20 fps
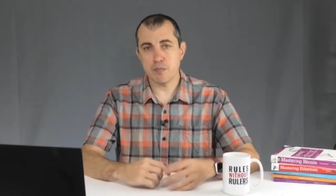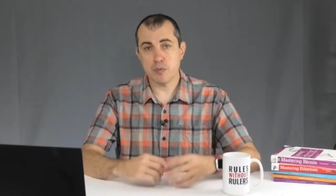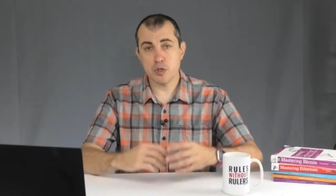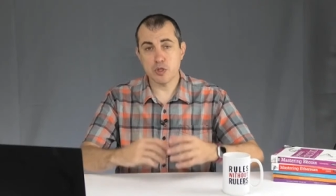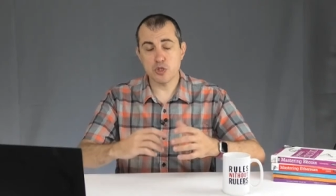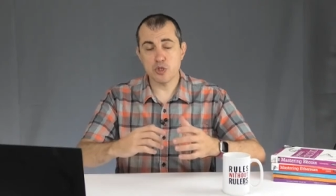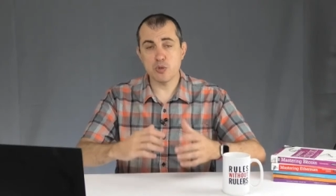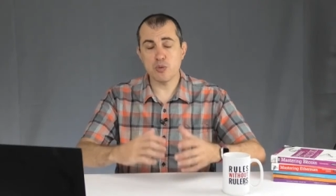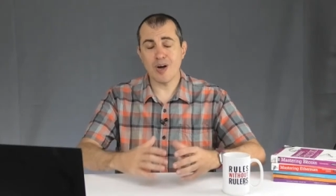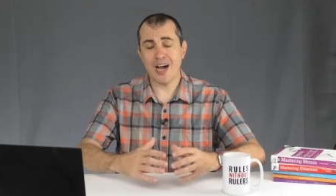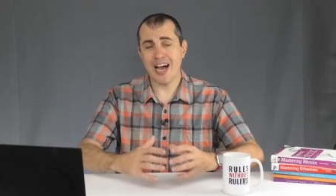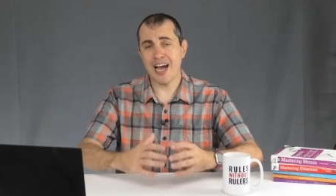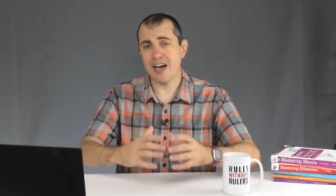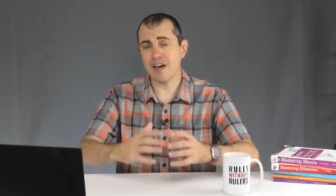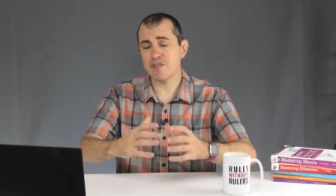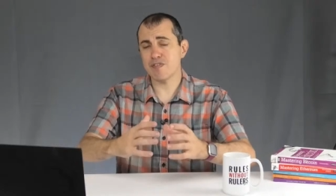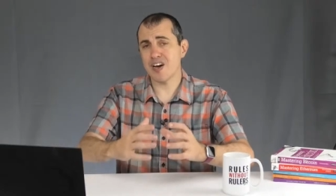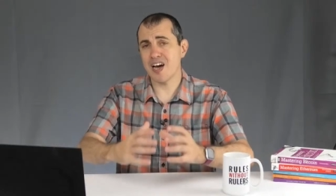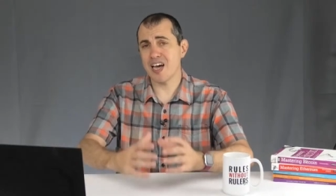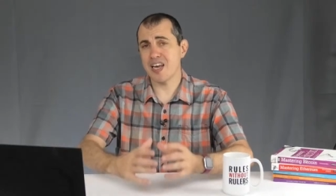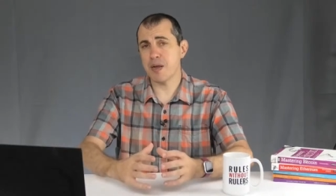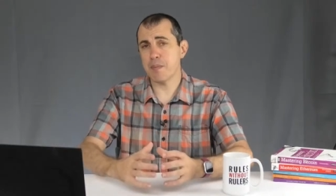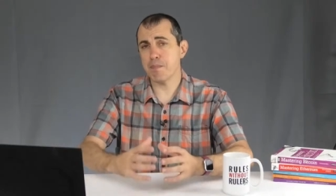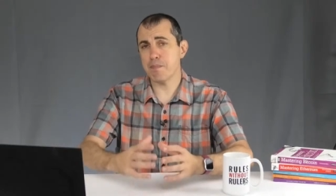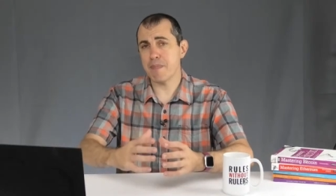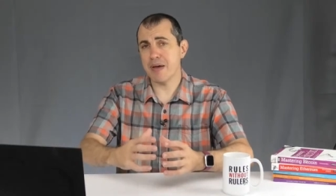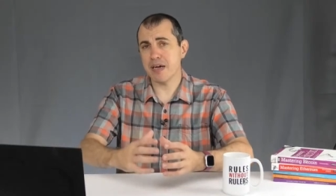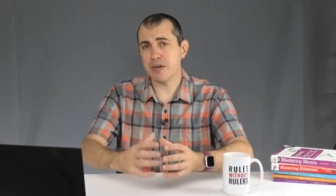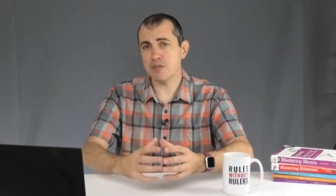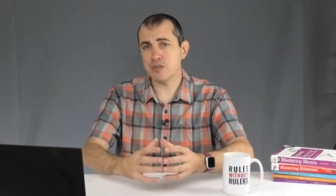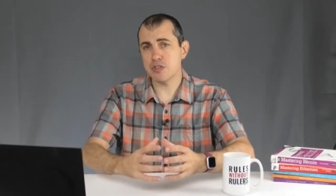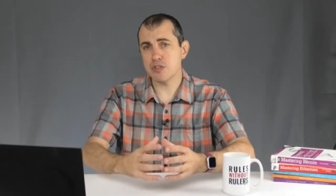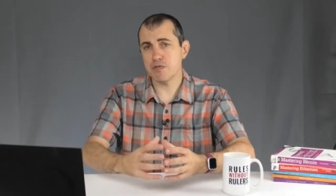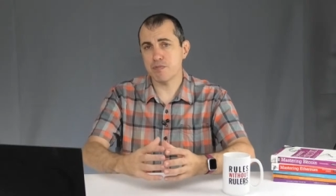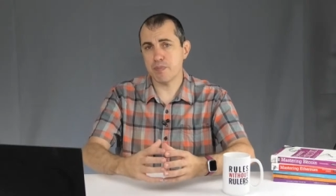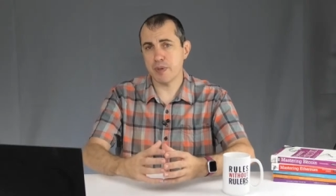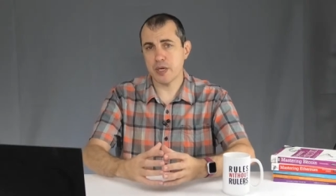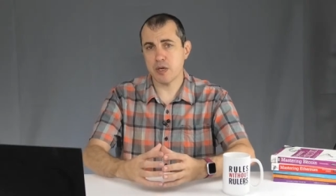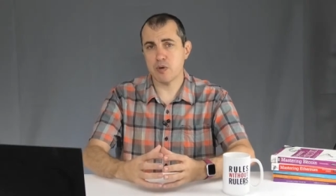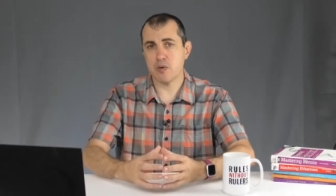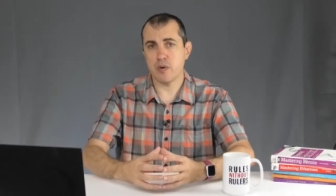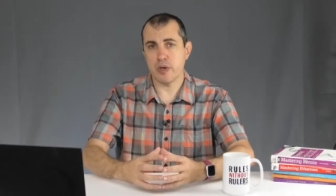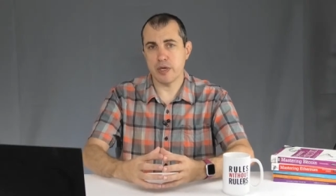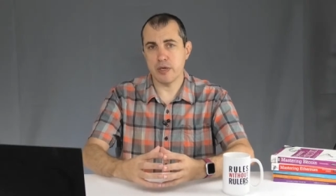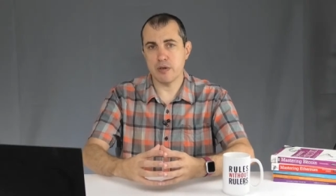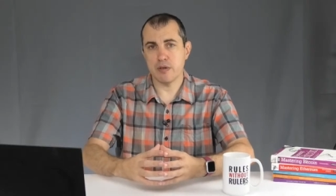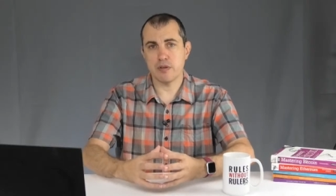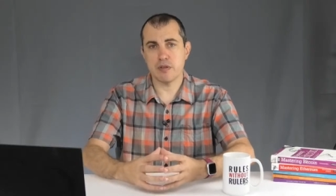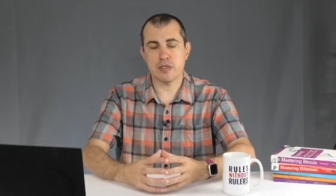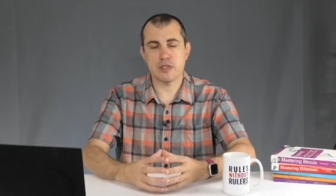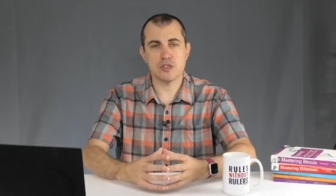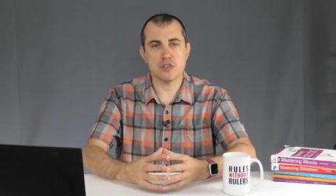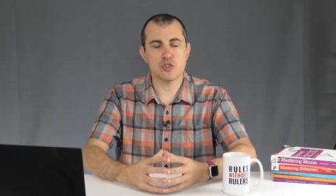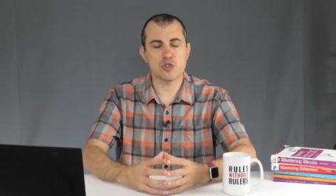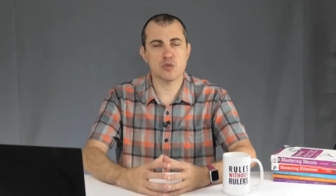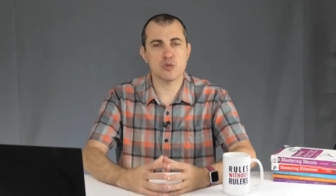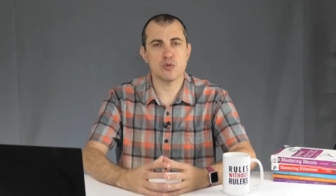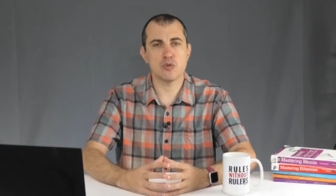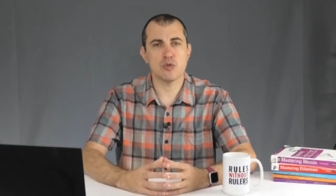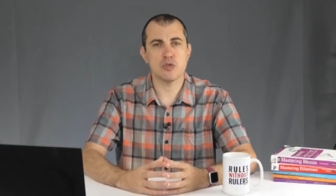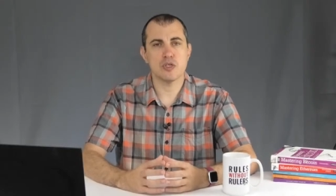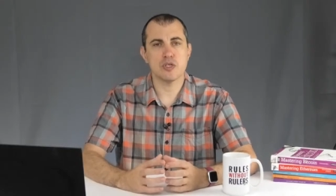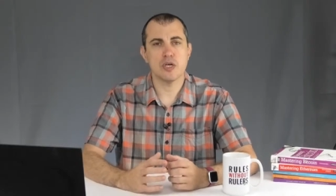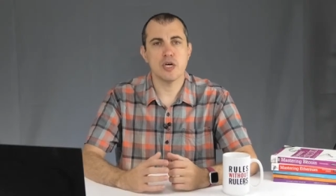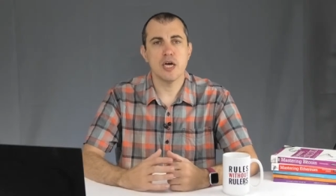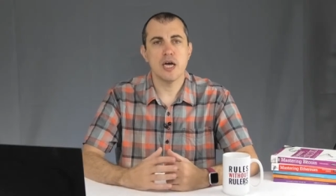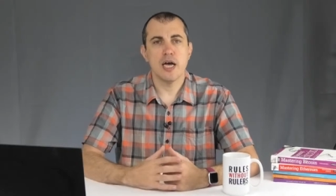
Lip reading: You have an amount of Bitcoin that is stored